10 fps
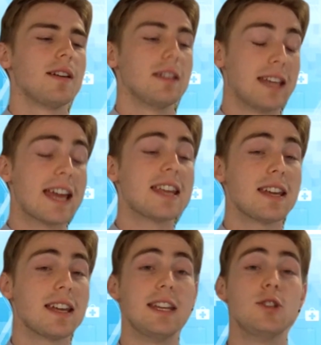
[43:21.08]
getting
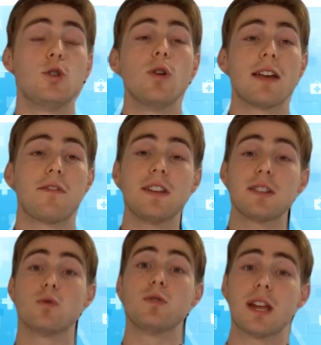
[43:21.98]
it into a
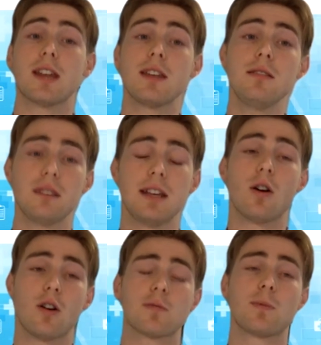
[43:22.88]
physical setting in a
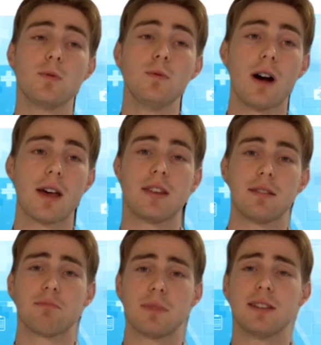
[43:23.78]
hospital, I
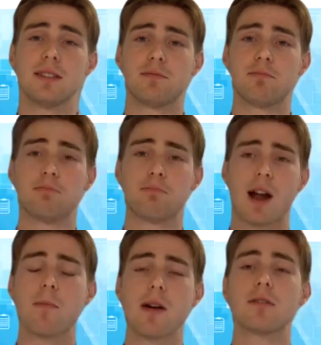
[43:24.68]
think, is
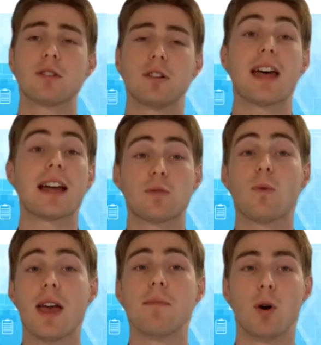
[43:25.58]
paramount, because that's
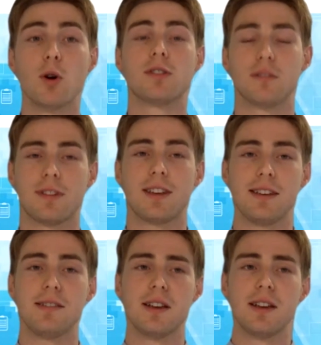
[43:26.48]
where most of
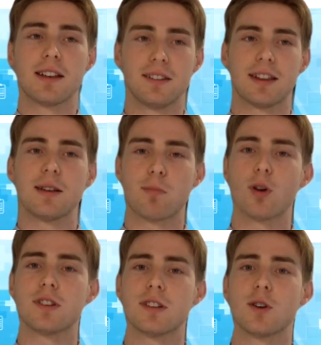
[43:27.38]
the consent
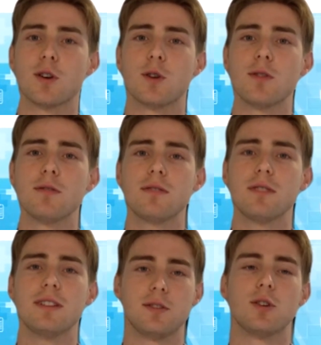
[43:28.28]
process goes on.
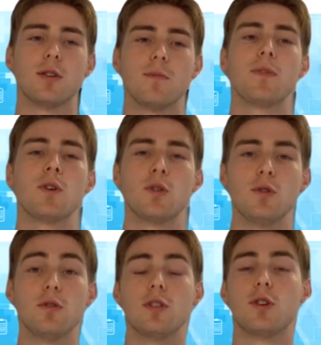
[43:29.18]
Is
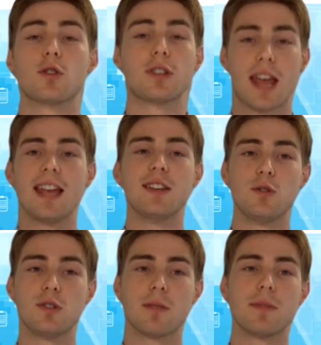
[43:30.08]
the doctor hands
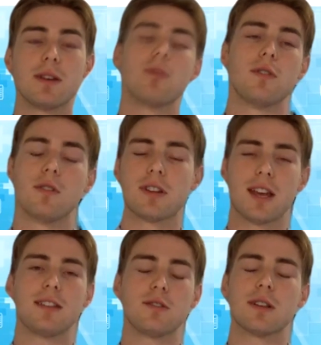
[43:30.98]
you something, or the nurse
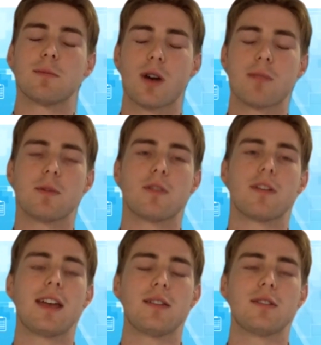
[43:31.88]
hands you something, or admin
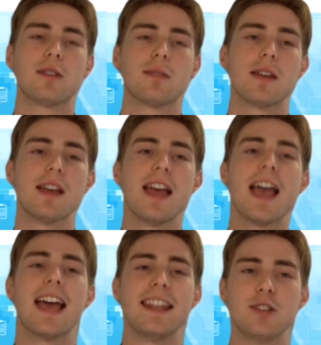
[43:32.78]
hands you something,
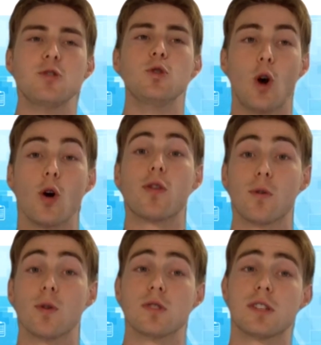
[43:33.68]
and then you go
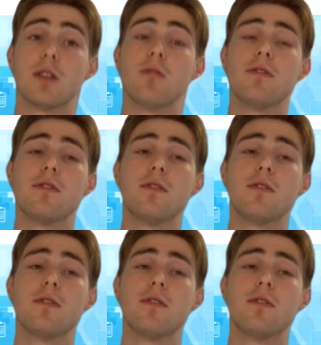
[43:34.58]
through it yourself.